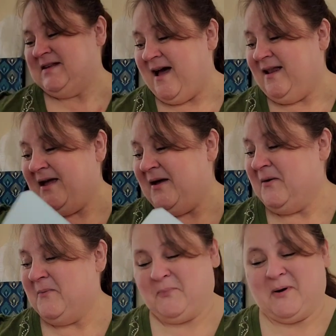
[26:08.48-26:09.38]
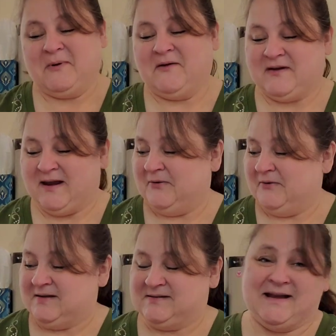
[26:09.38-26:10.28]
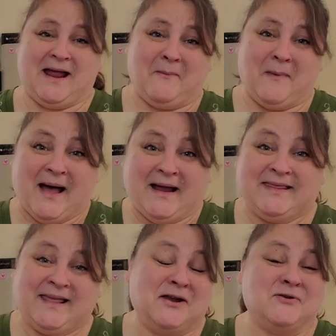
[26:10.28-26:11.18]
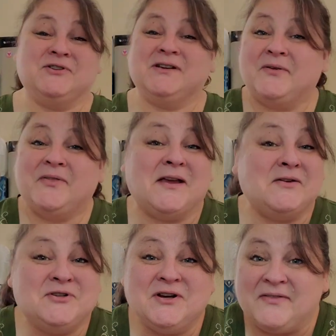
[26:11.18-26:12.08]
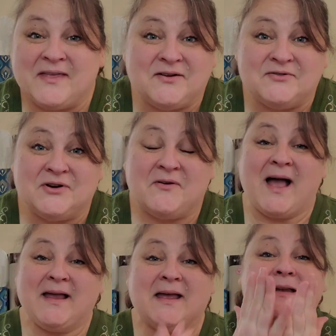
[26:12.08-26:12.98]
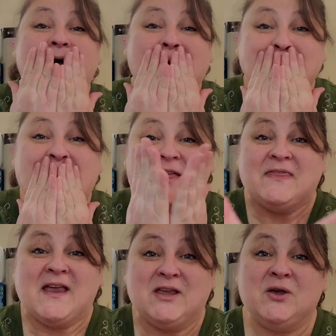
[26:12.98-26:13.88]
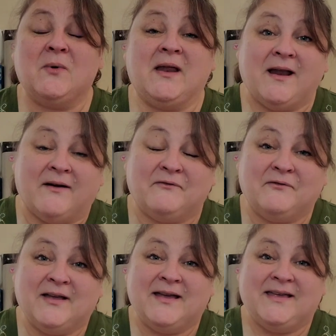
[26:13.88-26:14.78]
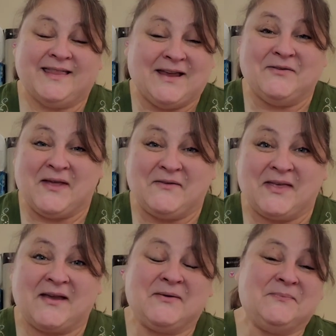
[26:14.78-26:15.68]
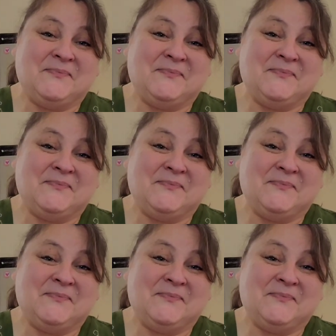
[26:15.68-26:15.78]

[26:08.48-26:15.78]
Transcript: hollow, primitive needle is now mine. Thank you, Jill. Thank you, Jill. Thank you, Jill. I cannot thank you enough thank you, thank you, thank you.